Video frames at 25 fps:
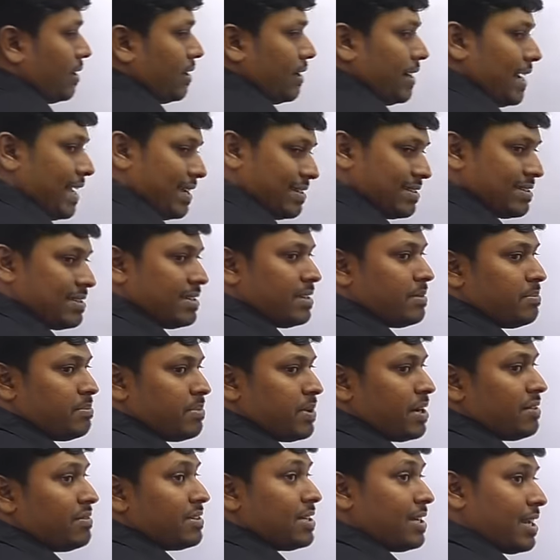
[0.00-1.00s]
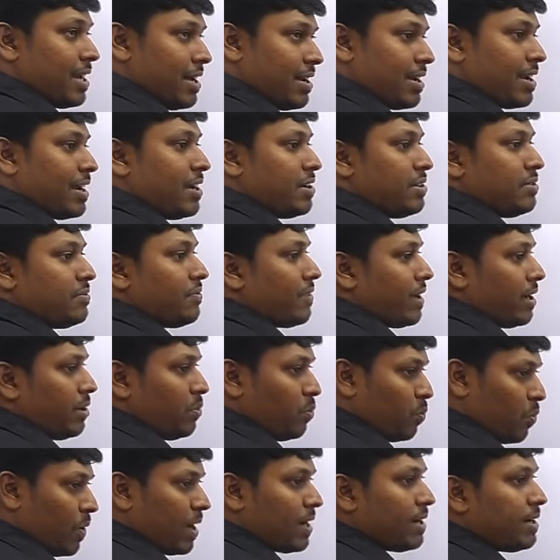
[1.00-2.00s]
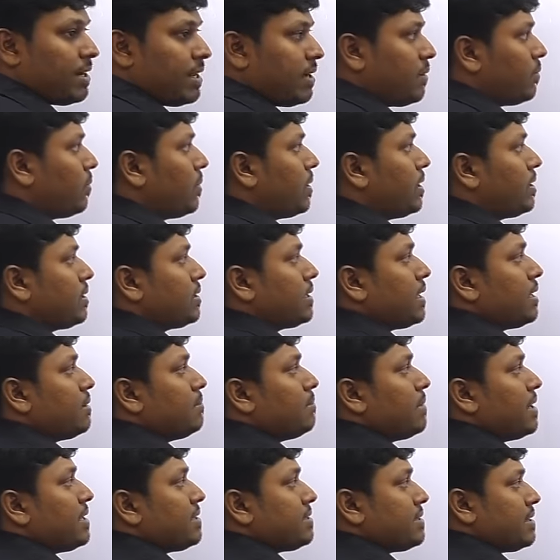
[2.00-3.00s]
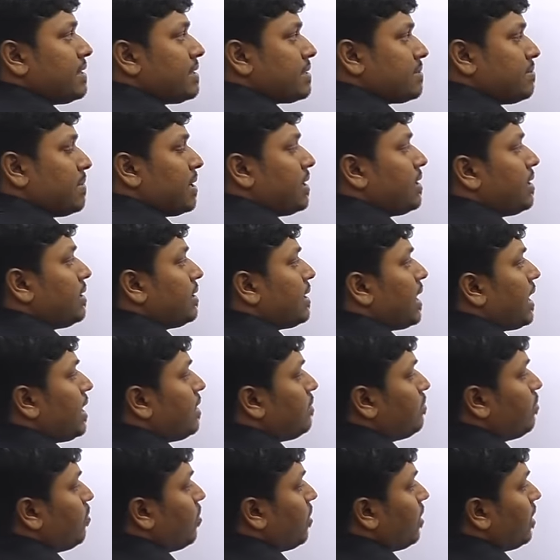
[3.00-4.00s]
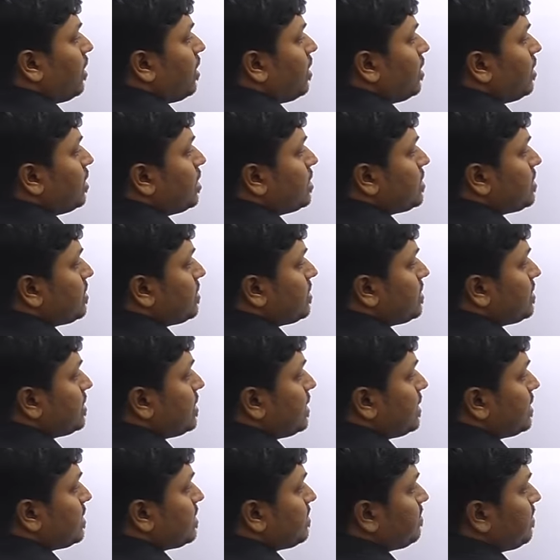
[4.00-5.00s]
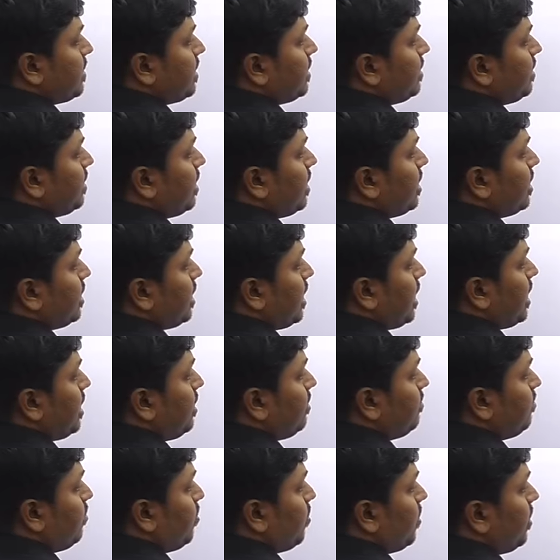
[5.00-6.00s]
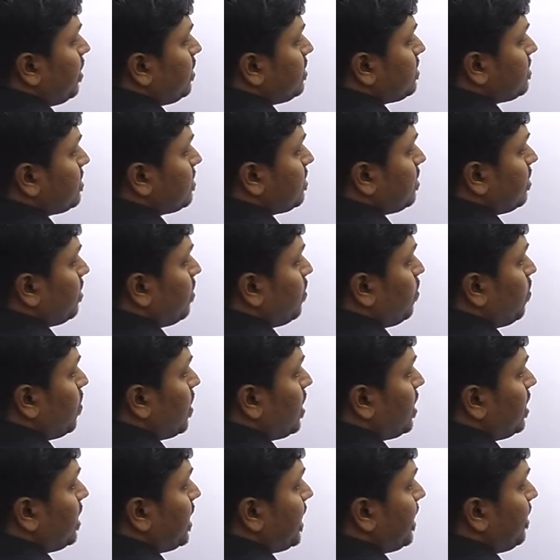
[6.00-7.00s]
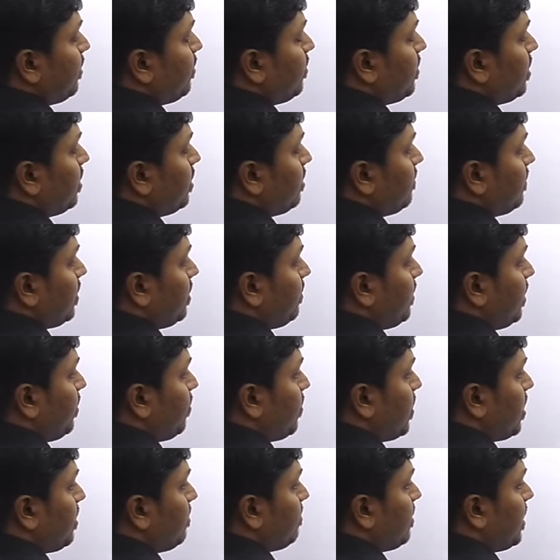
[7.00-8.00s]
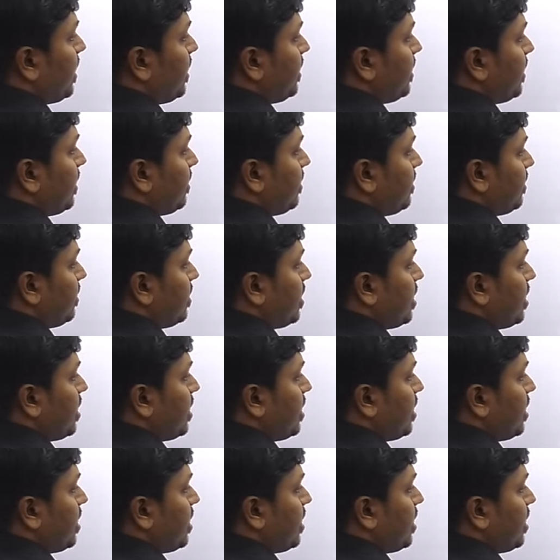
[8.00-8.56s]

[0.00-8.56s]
Next step, our target to find 1 day work done by 6 men and 8 boys. So 6 men and 8 boys, 1 day work will be 1 by 10.